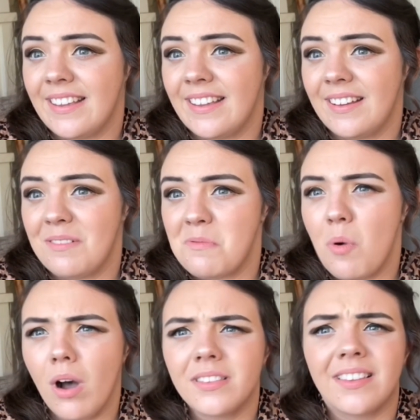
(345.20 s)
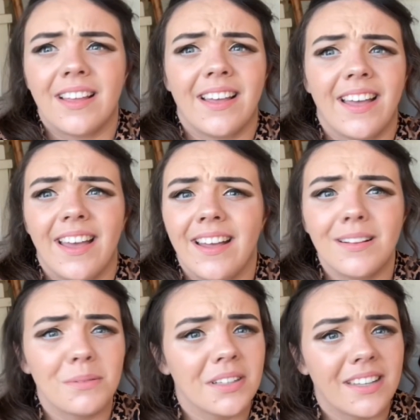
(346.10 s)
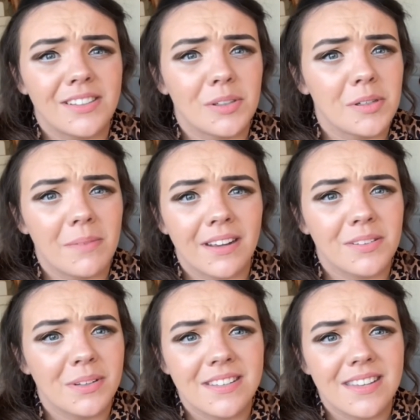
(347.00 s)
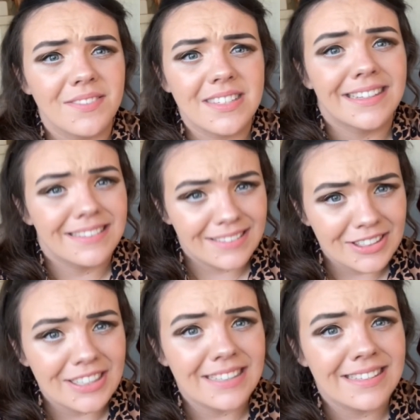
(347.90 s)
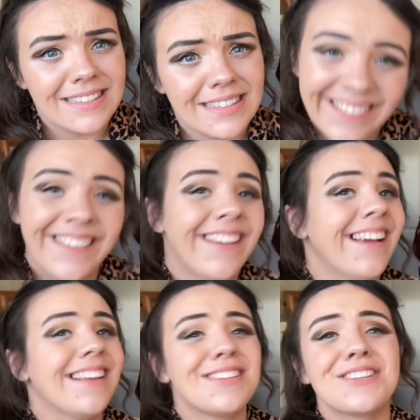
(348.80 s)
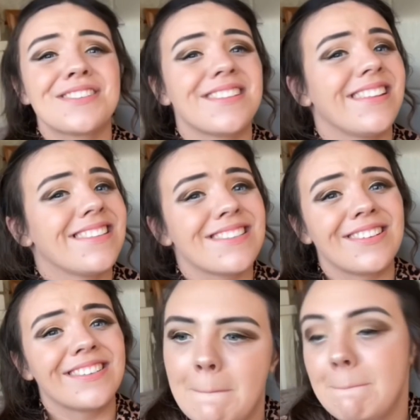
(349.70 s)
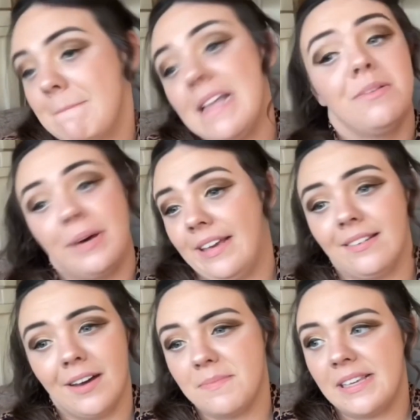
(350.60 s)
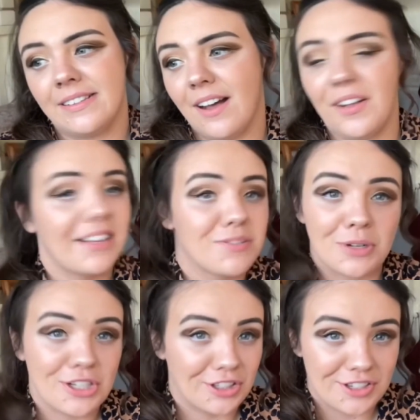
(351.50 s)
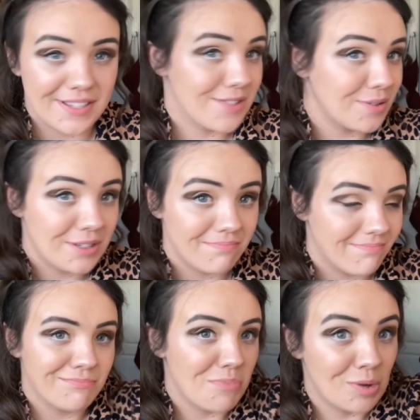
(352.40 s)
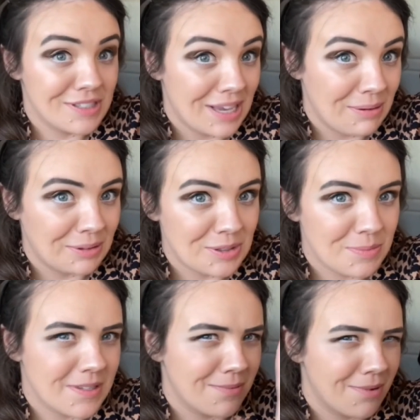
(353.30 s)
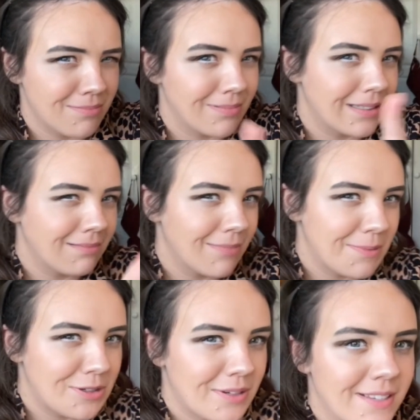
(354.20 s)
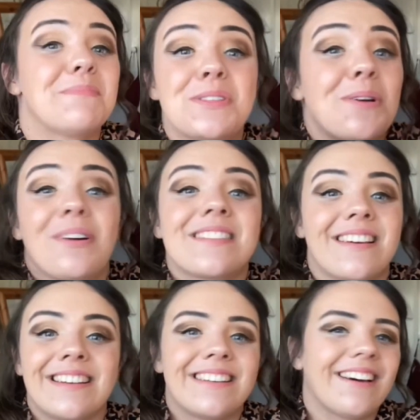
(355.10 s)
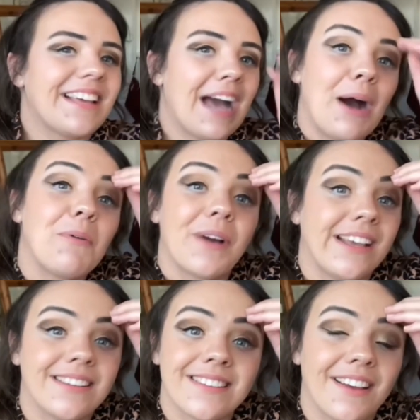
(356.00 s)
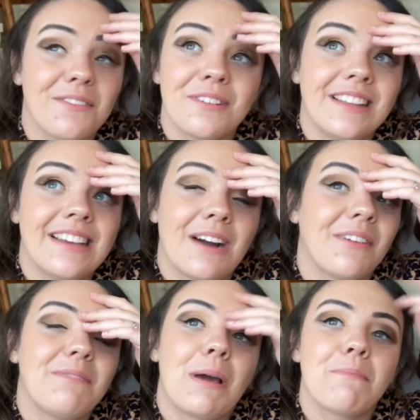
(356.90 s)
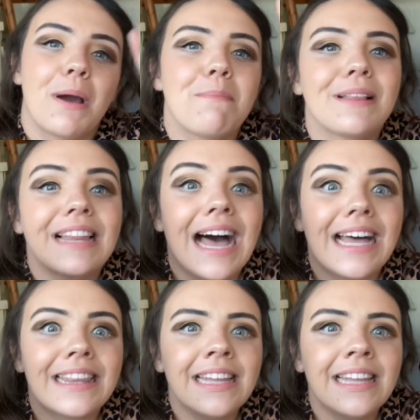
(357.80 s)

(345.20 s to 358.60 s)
what the hell were they doing back in 2017? Seriously. It's just an insult. Anyway, I mean, I'll get to watch it on Thursday. It's only one day when this comes out, probably. Maybe 2 days. So excited. I can't wait. I really can't wait. My plan